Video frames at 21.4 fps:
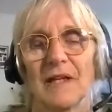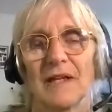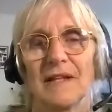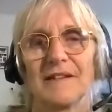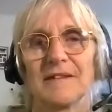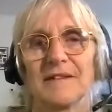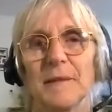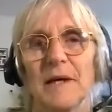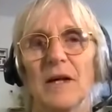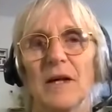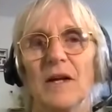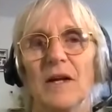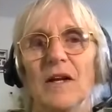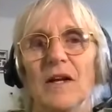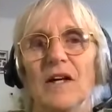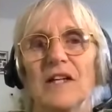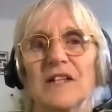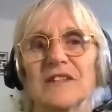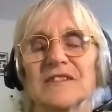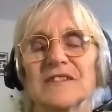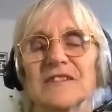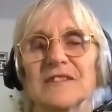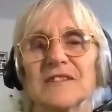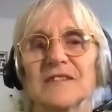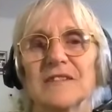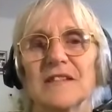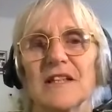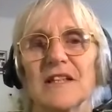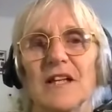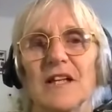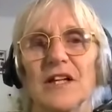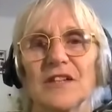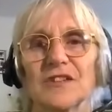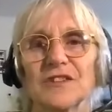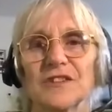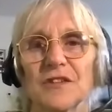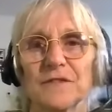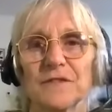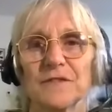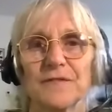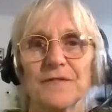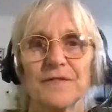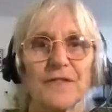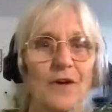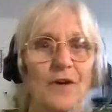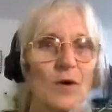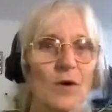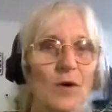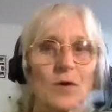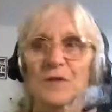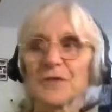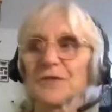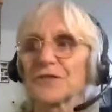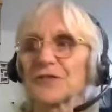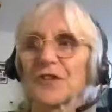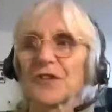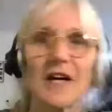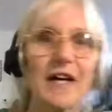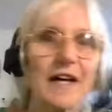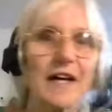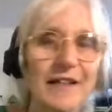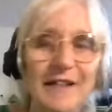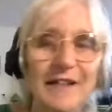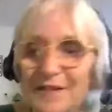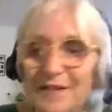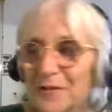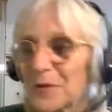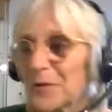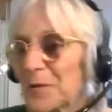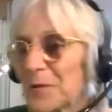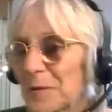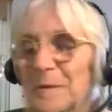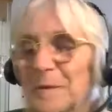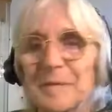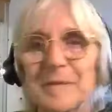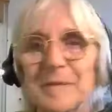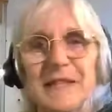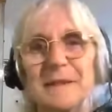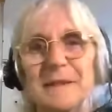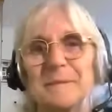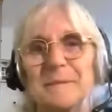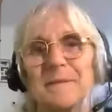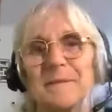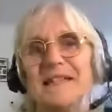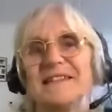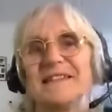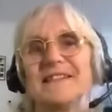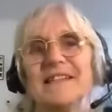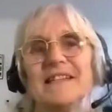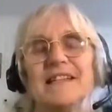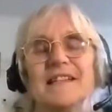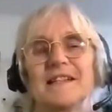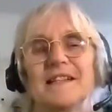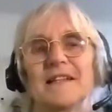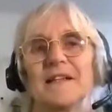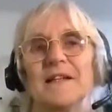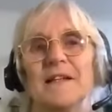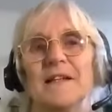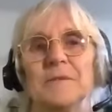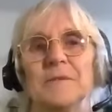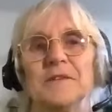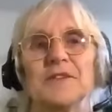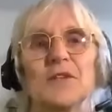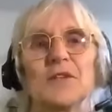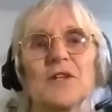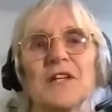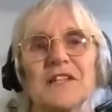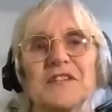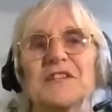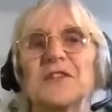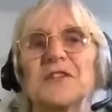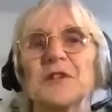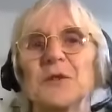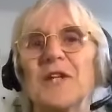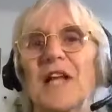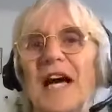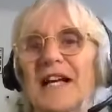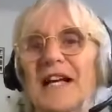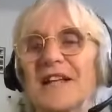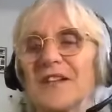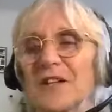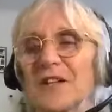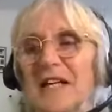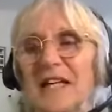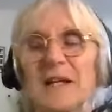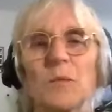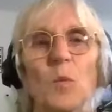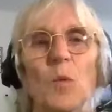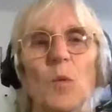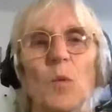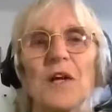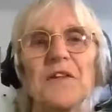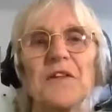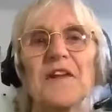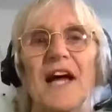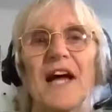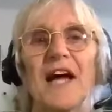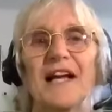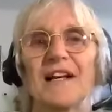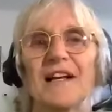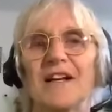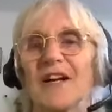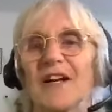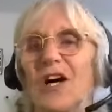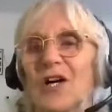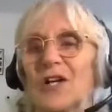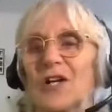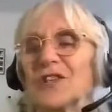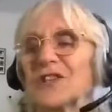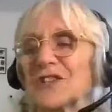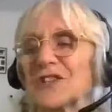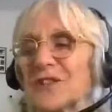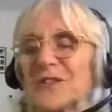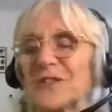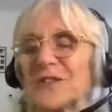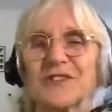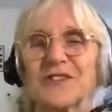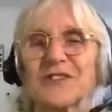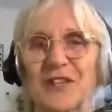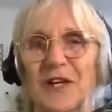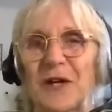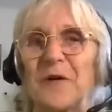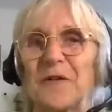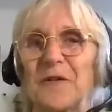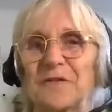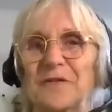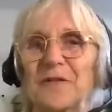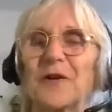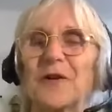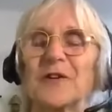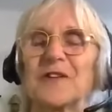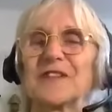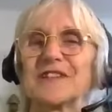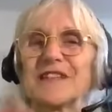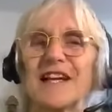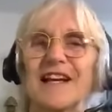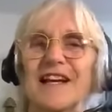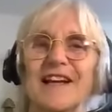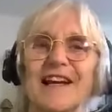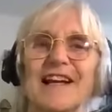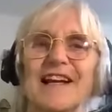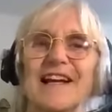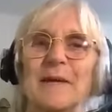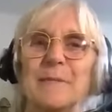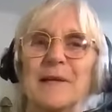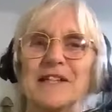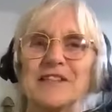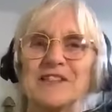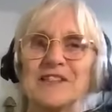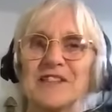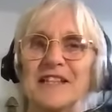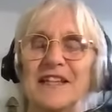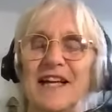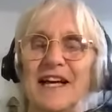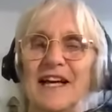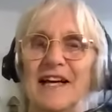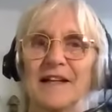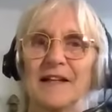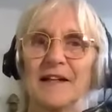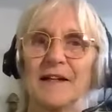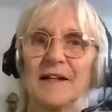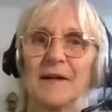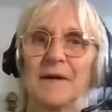It's about loss, the loss of all trying and all being busy. But you can't do that. You can want that loss also, of course. I can imagine that.